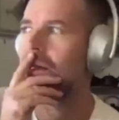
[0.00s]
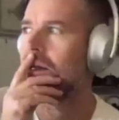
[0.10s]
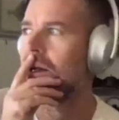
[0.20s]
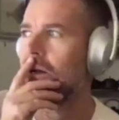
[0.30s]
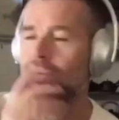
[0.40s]

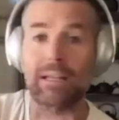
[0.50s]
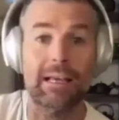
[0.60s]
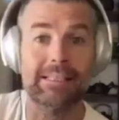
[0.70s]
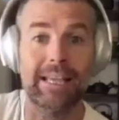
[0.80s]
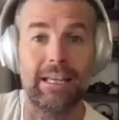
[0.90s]
over the
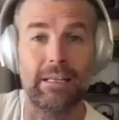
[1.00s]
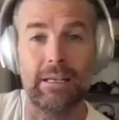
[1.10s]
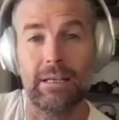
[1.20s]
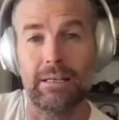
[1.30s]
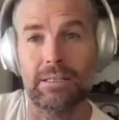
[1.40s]
last 10
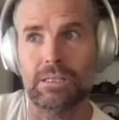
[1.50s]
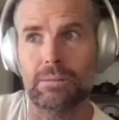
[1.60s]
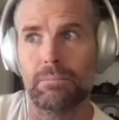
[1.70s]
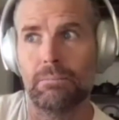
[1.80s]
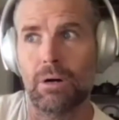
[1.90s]
years,
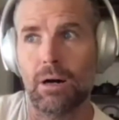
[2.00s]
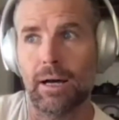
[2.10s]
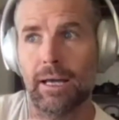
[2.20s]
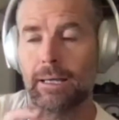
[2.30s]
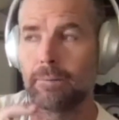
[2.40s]

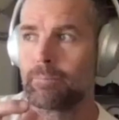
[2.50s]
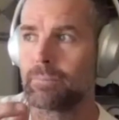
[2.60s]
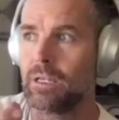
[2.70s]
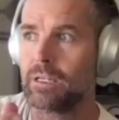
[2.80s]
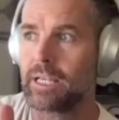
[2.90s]
my
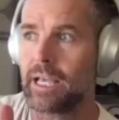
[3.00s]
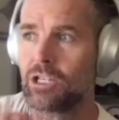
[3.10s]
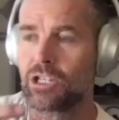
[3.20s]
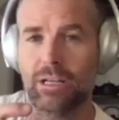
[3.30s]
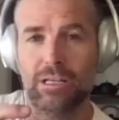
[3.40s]

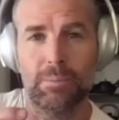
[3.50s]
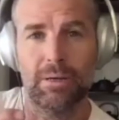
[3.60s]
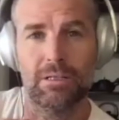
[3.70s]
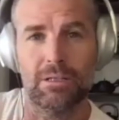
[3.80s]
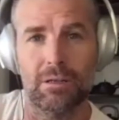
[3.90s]
intention has
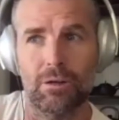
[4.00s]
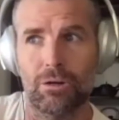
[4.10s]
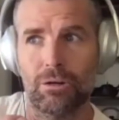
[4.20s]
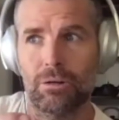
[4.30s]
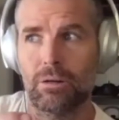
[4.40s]
been to
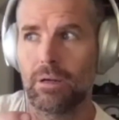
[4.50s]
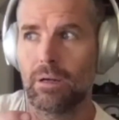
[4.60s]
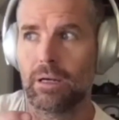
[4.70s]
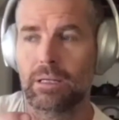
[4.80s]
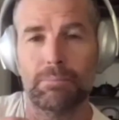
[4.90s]
learn
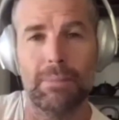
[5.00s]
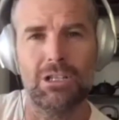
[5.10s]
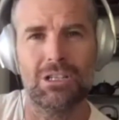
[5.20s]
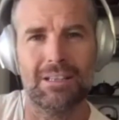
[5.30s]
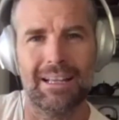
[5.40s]
as
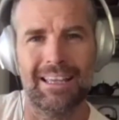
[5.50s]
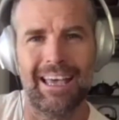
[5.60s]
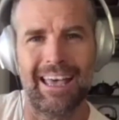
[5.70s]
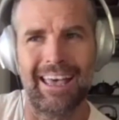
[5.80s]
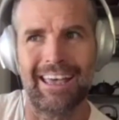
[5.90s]
much as I
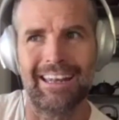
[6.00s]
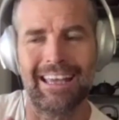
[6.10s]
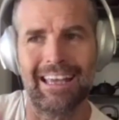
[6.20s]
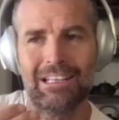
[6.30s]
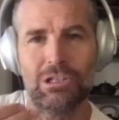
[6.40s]
can
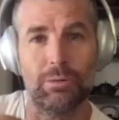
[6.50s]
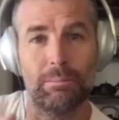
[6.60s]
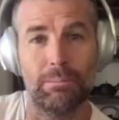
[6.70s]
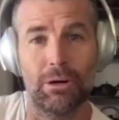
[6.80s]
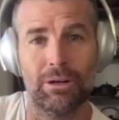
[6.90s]
and to
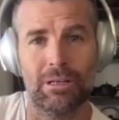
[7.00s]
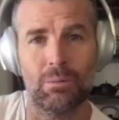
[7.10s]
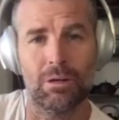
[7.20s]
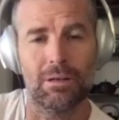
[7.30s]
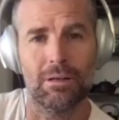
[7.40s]
embody
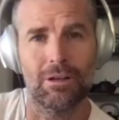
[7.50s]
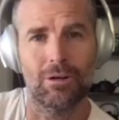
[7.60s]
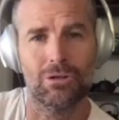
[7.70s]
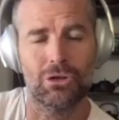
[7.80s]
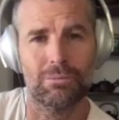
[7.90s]
what
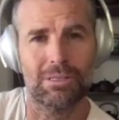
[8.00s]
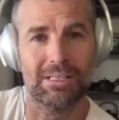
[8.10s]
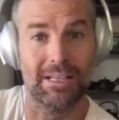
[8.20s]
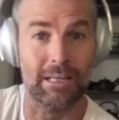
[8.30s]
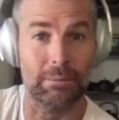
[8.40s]
long-term
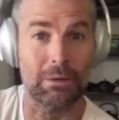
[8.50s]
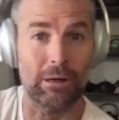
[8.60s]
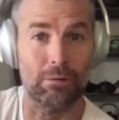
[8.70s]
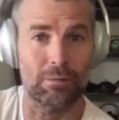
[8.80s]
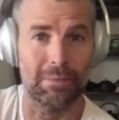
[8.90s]
sustainable
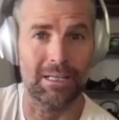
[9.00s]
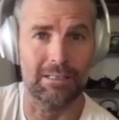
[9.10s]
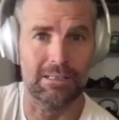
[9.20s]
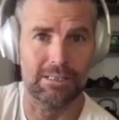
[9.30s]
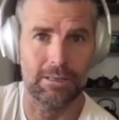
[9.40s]
health
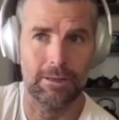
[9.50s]
means,